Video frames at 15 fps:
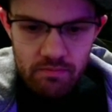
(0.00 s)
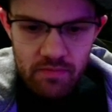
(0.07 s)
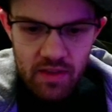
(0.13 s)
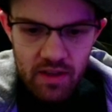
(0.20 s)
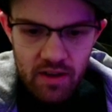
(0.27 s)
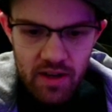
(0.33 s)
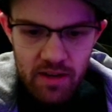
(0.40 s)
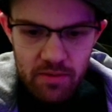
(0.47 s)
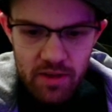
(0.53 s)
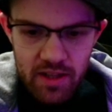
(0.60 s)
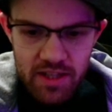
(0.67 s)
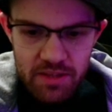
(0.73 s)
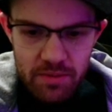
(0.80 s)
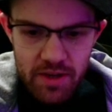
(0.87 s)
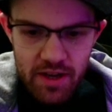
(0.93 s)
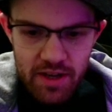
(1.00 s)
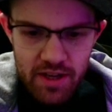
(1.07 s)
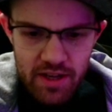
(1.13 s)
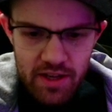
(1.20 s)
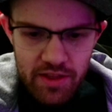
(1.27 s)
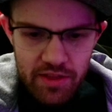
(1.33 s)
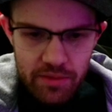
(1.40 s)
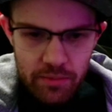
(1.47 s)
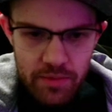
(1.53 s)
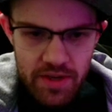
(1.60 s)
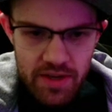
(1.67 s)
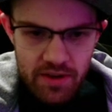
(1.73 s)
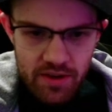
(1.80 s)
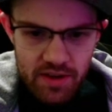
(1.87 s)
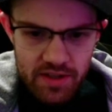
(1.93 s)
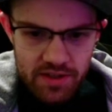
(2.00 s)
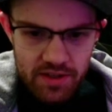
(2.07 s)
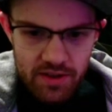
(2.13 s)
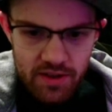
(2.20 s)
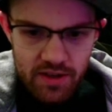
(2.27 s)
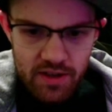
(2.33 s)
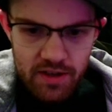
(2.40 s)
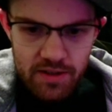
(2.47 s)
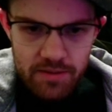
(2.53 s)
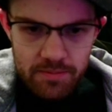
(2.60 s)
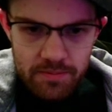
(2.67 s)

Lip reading: Alright, well at least we got a 3-cost card.